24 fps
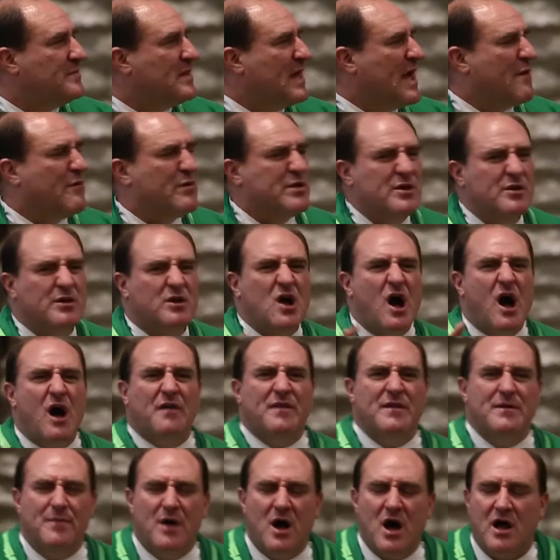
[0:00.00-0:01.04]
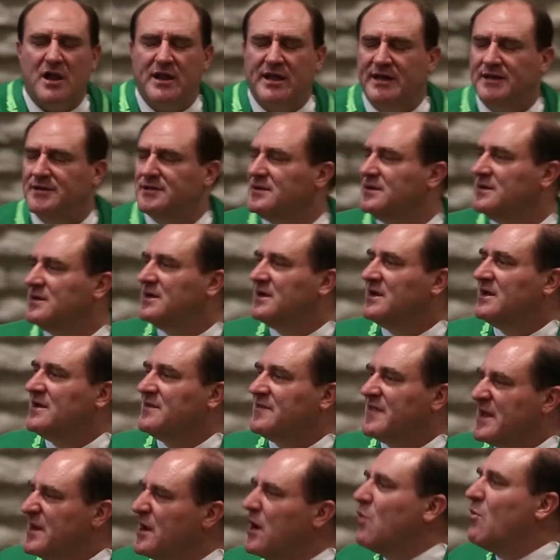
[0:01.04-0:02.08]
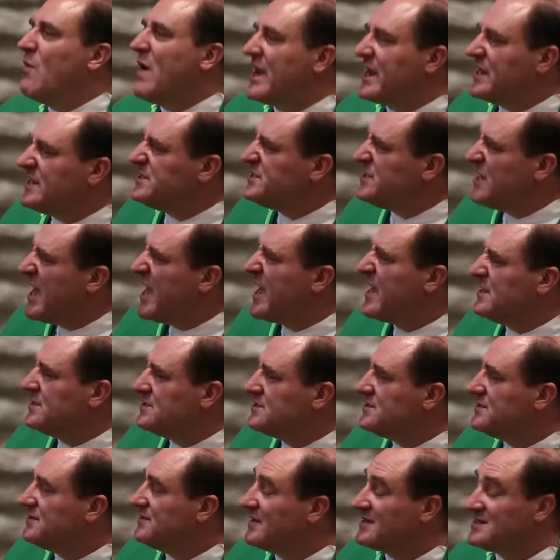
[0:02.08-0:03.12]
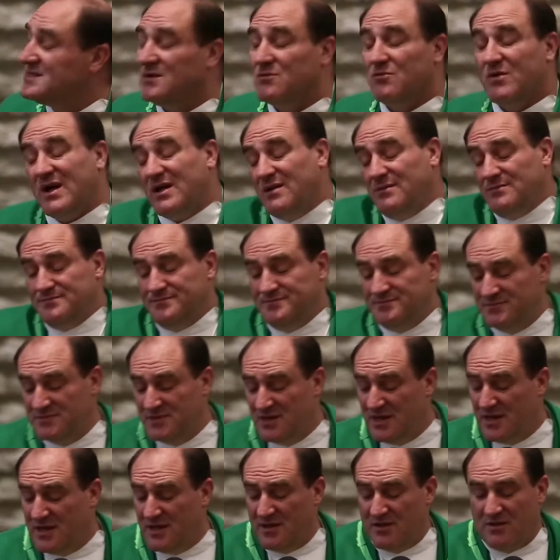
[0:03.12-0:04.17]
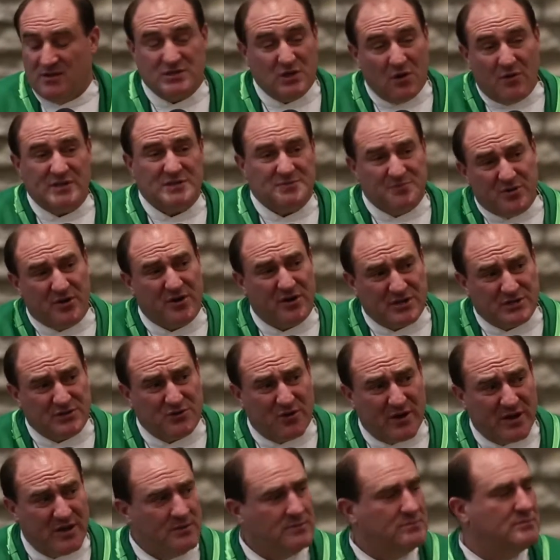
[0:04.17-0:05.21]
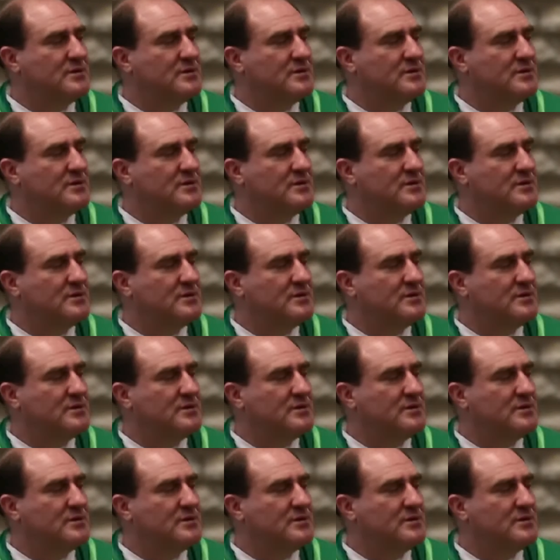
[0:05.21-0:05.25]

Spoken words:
And when you call them on it, they don't want it changed. I said, well, there's always purgatory.